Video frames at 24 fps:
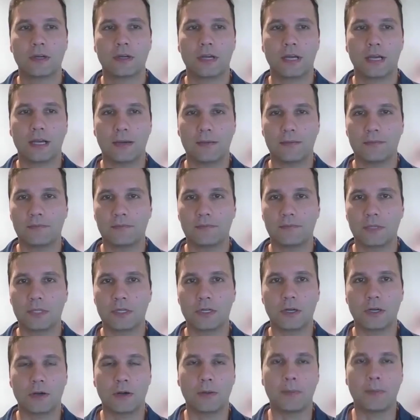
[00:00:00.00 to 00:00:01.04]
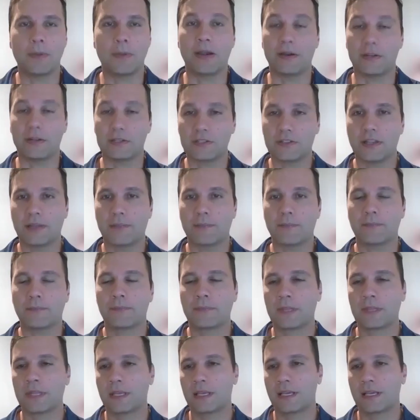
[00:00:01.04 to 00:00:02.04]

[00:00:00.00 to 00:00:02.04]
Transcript: apparent to them.